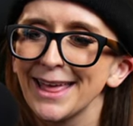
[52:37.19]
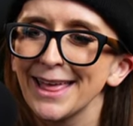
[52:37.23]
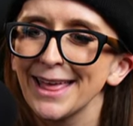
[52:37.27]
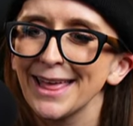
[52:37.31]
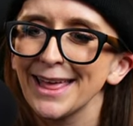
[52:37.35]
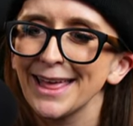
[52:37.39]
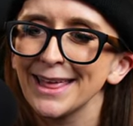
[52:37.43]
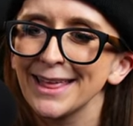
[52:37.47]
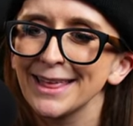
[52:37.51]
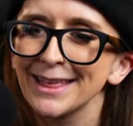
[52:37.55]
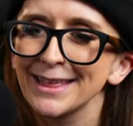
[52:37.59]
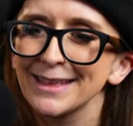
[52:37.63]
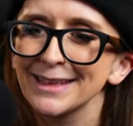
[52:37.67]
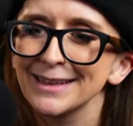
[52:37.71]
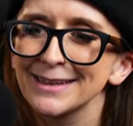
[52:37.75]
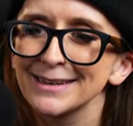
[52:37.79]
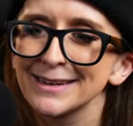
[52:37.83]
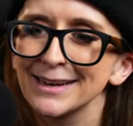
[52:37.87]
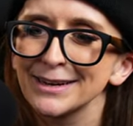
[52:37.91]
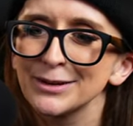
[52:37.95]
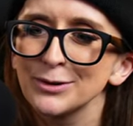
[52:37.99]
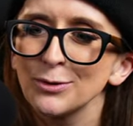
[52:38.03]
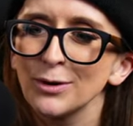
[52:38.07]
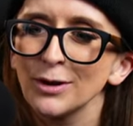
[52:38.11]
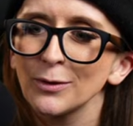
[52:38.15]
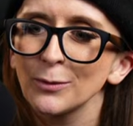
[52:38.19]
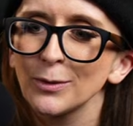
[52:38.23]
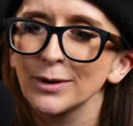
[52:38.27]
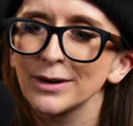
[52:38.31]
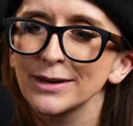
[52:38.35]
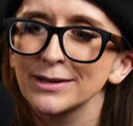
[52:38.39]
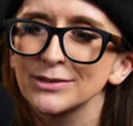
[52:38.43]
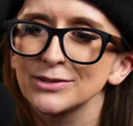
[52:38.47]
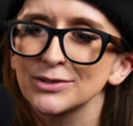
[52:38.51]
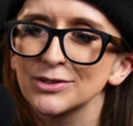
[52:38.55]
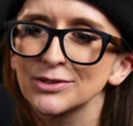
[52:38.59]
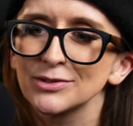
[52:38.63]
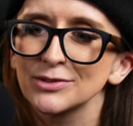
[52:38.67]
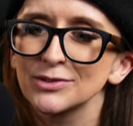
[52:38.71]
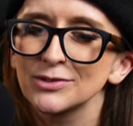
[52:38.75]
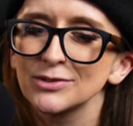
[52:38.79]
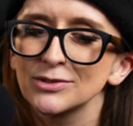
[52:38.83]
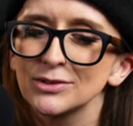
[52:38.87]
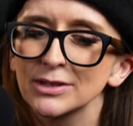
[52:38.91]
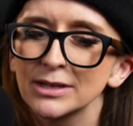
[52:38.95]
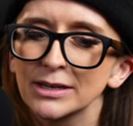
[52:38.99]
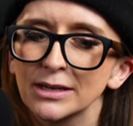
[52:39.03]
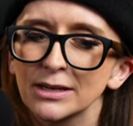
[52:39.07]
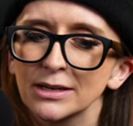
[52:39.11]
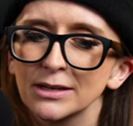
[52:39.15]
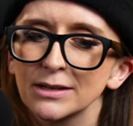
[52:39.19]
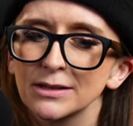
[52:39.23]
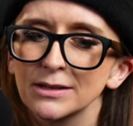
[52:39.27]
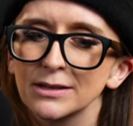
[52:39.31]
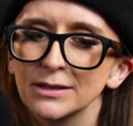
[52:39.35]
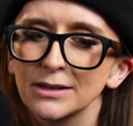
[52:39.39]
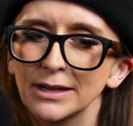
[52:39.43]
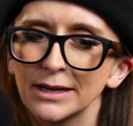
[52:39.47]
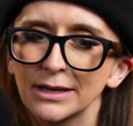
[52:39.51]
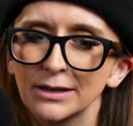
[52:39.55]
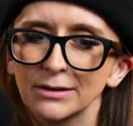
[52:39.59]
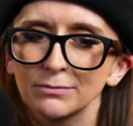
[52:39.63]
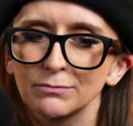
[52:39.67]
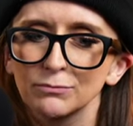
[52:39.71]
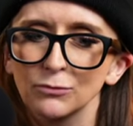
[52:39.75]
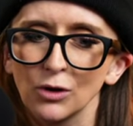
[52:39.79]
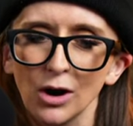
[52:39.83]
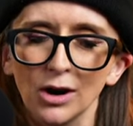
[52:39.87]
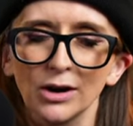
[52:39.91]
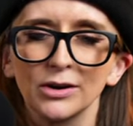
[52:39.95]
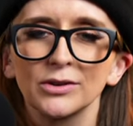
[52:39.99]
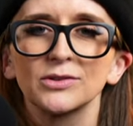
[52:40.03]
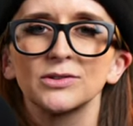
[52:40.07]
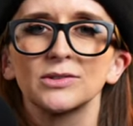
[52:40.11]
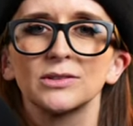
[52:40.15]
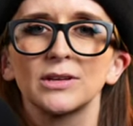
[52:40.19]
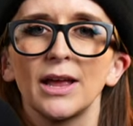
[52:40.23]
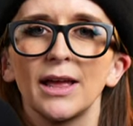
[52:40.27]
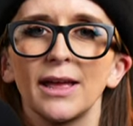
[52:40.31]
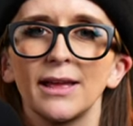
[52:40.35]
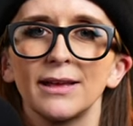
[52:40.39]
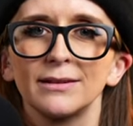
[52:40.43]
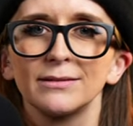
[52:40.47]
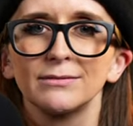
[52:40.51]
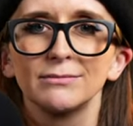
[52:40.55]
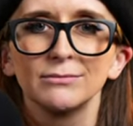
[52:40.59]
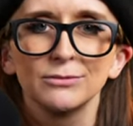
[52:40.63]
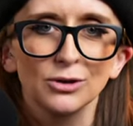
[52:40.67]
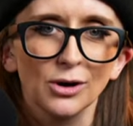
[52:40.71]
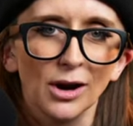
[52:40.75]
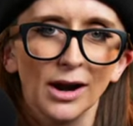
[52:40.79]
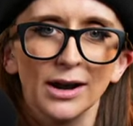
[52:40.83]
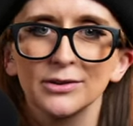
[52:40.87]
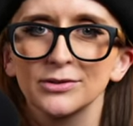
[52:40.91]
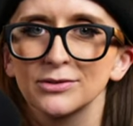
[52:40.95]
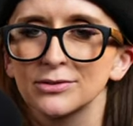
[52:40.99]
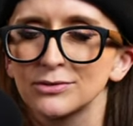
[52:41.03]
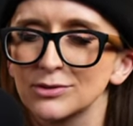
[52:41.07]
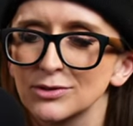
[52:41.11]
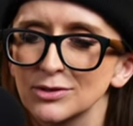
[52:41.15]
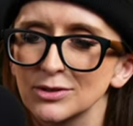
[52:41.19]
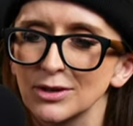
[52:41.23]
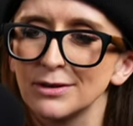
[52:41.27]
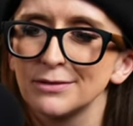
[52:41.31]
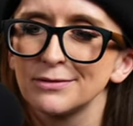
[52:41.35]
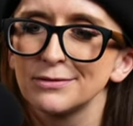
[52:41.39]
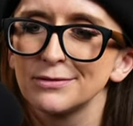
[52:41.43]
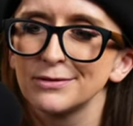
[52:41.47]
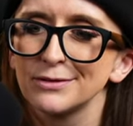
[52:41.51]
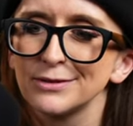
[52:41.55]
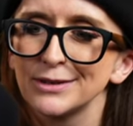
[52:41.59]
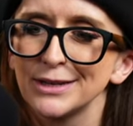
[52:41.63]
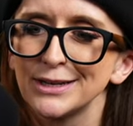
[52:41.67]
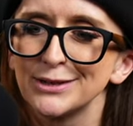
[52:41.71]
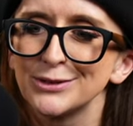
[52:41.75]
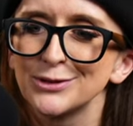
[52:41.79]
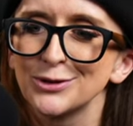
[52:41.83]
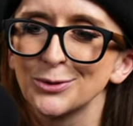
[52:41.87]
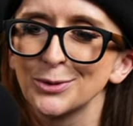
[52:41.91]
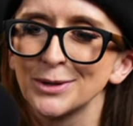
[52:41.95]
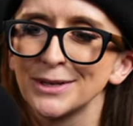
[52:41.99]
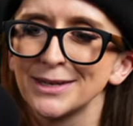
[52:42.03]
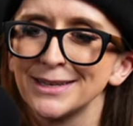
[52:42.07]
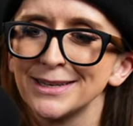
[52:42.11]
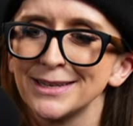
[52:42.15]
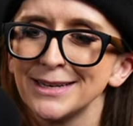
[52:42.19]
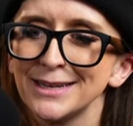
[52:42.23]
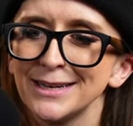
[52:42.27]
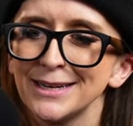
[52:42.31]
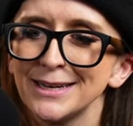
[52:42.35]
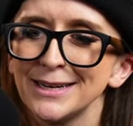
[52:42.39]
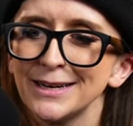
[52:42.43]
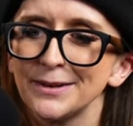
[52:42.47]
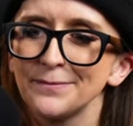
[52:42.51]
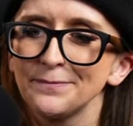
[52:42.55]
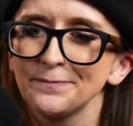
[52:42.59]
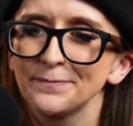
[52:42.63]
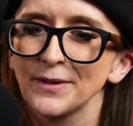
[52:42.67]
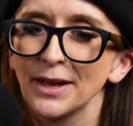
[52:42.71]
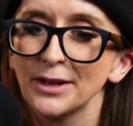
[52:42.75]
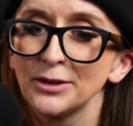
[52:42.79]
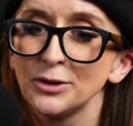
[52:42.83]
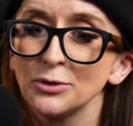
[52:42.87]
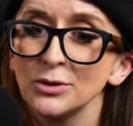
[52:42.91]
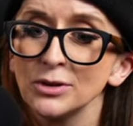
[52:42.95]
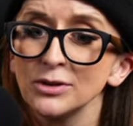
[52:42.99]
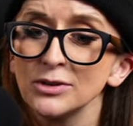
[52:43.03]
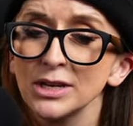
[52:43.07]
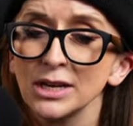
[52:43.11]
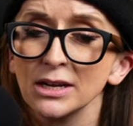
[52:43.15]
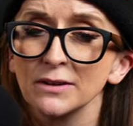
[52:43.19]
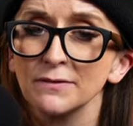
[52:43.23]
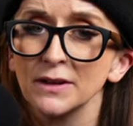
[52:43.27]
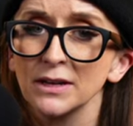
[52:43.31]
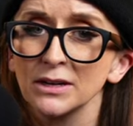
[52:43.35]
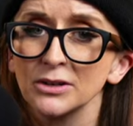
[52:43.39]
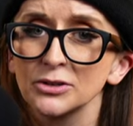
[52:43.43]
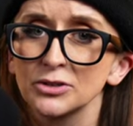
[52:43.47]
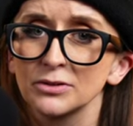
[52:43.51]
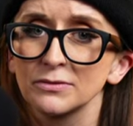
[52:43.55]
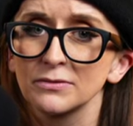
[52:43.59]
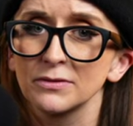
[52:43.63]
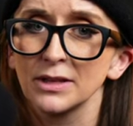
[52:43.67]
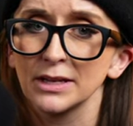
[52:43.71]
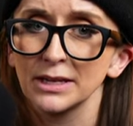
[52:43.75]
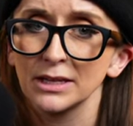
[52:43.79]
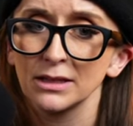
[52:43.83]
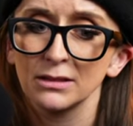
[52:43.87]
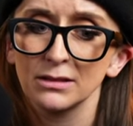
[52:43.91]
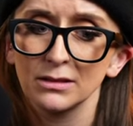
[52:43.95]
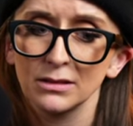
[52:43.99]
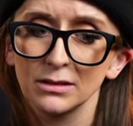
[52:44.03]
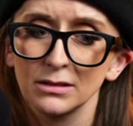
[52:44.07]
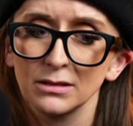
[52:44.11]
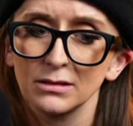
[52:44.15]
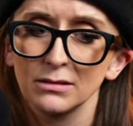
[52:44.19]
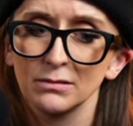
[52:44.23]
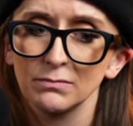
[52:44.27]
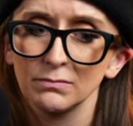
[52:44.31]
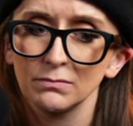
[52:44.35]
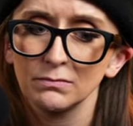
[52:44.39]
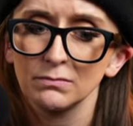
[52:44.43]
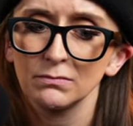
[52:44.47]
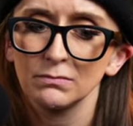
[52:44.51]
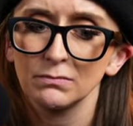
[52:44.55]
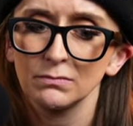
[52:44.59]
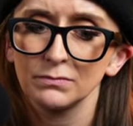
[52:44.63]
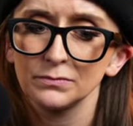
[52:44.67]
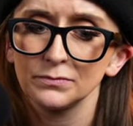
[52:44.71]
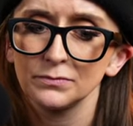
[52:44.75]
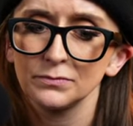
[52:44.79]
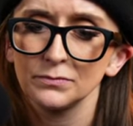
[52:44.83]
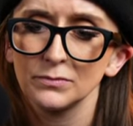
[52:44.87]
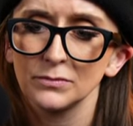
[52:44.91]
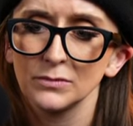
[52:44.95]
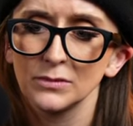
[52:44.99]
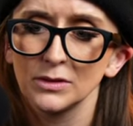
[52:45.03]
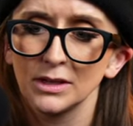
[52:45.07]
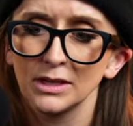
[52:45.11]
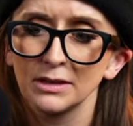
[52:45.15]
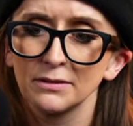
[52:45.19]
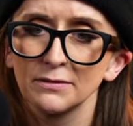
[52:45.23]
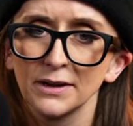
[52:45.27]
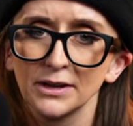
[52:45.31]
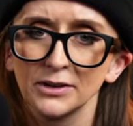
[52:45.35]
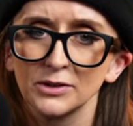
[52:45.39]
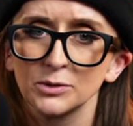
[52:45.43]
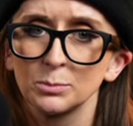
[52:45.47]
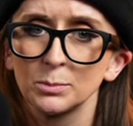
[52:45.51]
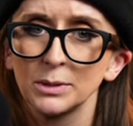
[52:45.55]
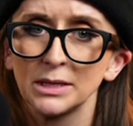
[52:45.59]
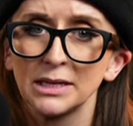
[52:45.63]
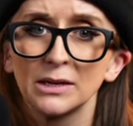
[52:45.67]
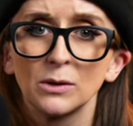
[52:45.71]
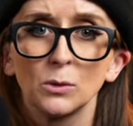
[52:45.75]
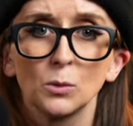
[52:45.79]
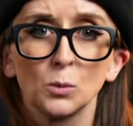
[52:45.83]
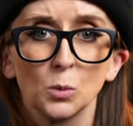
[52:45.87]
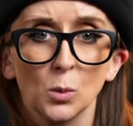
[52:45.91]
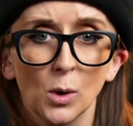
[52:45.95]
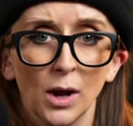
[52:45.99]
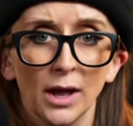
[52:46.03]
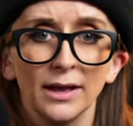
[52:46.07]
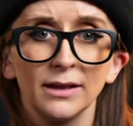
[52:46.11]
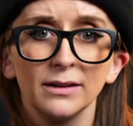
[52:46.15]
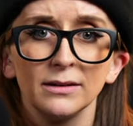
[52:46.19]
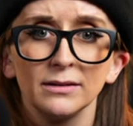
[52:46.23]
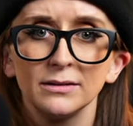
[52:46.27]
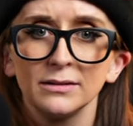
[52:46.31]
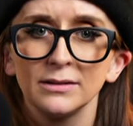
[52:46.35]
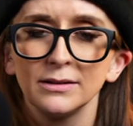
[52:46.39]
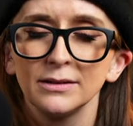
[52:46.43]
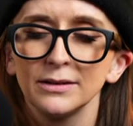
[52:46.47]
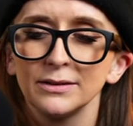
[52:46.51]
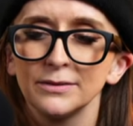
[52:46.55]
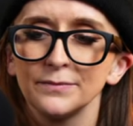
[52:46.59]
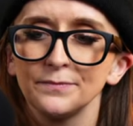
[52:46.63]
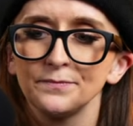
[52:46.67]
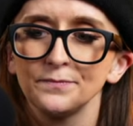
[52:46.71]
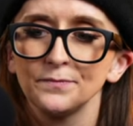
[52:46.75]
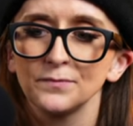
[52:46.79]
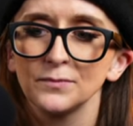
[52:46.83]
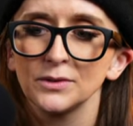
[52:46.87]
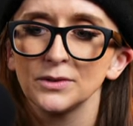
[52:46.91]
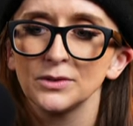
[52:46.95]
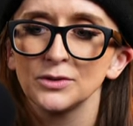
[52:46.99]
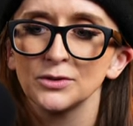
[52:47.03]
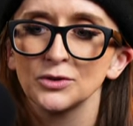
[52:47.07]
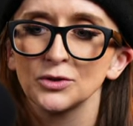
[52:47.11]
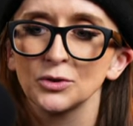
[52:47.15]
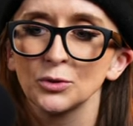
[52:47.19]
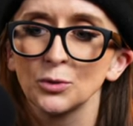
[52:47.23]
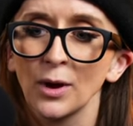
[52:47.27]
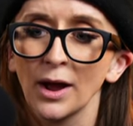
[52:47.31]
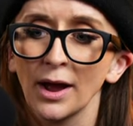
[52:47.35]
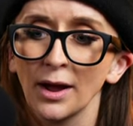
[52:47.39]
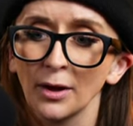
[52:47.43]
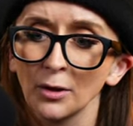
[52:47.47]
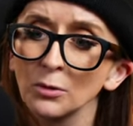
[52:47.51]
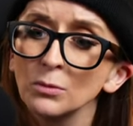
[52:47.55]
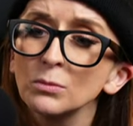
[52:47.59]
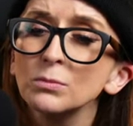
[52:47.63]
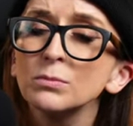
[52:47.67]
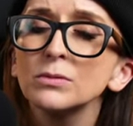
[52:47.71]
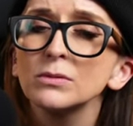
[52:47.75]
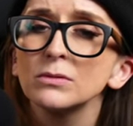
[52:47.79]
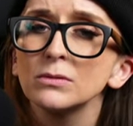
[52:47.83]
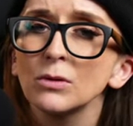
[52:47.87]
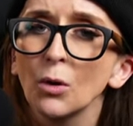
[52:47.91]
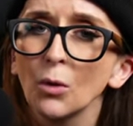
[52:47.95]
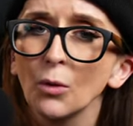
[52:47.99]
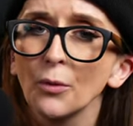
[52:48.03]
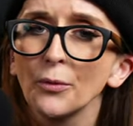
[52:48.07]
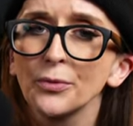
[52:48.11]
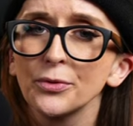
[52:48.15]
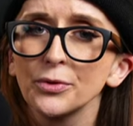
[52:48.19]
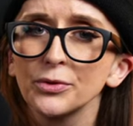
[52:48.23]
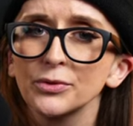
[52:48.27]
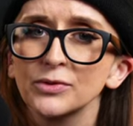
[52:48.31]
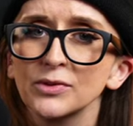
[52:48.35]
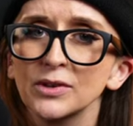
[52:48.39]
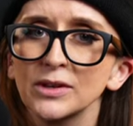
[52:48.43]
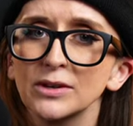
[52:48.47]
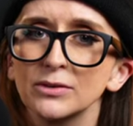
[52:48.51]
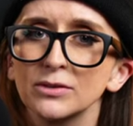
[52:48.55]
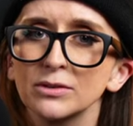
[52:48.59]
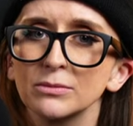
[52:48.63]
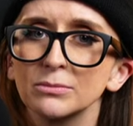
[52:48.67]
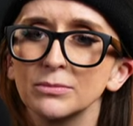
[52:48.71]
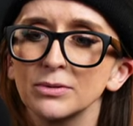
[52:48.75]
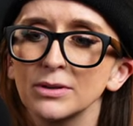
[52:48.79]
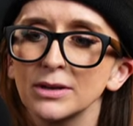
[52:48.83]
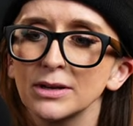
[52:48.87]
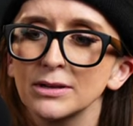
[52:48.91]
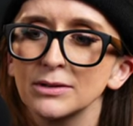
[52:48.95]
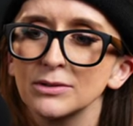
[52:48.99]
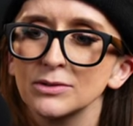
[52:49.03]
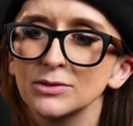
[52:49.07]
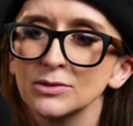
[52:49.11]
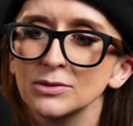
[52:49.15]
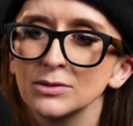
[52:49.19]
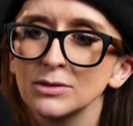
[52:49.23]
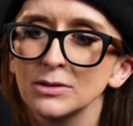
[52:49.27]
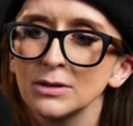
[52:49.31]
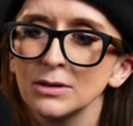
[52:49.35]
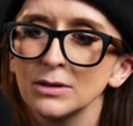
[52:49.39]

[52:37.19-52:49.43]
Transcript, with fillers: And I knew I wanted to stick like rocks and grass and stuff into it. And you can take advantage of like the effects being wet to help hold those things in place.